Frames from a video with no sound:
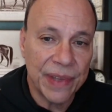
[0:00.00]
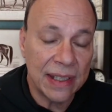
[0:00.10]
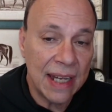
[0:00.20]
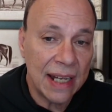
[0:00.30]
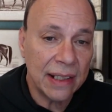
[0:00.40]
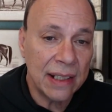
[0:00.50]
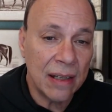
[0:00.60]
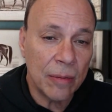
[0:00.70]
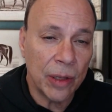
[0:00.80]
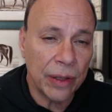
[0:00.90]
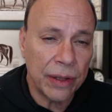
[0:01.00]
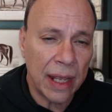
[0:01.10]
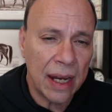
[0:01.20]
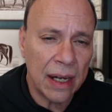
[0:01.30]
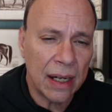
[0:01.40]
daily double
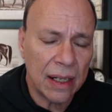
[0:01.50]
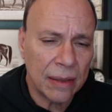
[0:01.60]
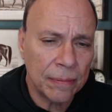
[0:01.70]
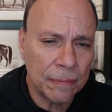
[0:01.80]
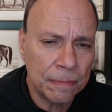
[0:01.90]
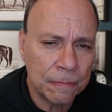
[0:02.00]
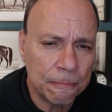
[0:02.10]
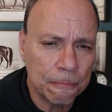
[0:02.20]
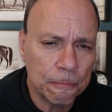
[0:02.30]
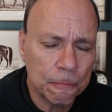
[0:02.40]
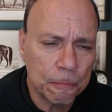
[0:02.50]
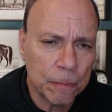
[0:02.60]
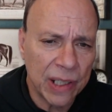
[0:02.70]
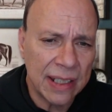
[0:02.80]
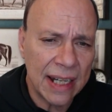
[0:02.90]
there.
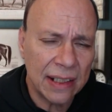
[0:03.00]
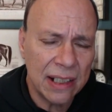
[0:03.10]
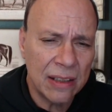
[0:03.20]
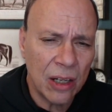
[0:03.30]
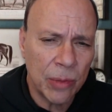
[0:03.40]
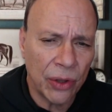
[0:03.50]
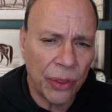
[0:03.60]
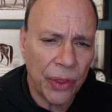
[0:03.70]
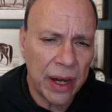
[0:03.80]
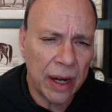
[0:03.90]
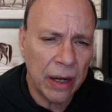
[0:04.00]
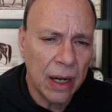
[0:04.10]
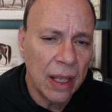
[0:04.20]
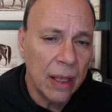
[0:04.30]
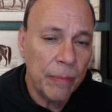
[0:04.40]
The daily double
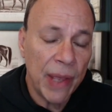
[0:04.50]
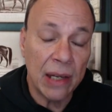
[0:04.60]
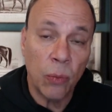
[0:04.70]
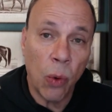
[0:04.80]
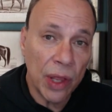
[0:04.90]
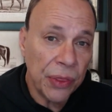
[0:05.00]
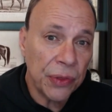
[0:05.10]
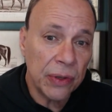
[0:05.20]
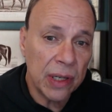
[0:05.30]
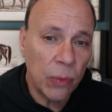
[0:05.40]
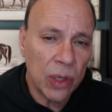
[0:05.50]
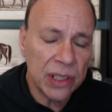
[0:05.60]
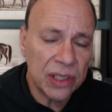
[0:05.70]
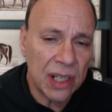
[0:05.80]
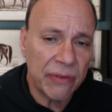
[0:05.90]
there paid
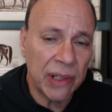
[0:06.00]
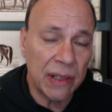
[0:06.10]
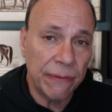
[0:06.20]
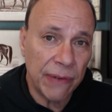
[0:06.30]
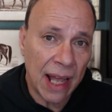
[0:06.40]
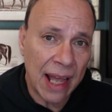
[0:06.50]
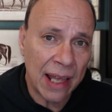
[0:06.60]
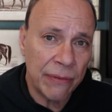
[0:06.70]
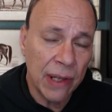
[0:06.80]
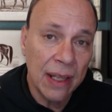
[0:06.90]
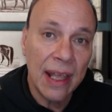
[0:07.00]
$131.75,